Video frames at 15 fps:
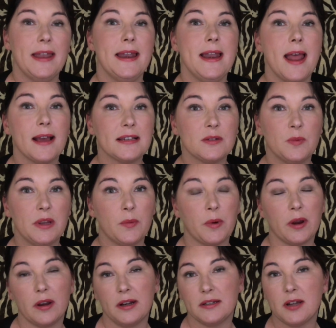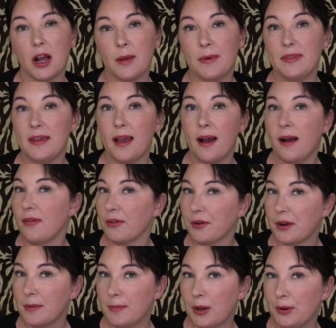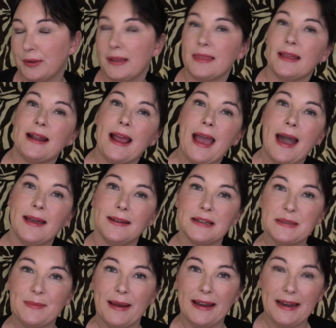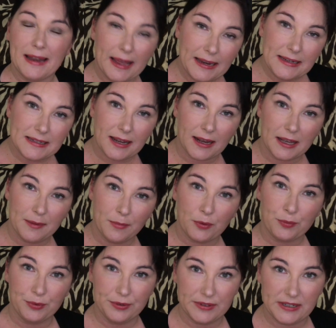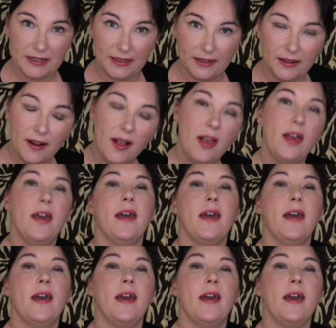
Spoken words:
Next week, we're going to talk about the other component that I add into my nighttime routine,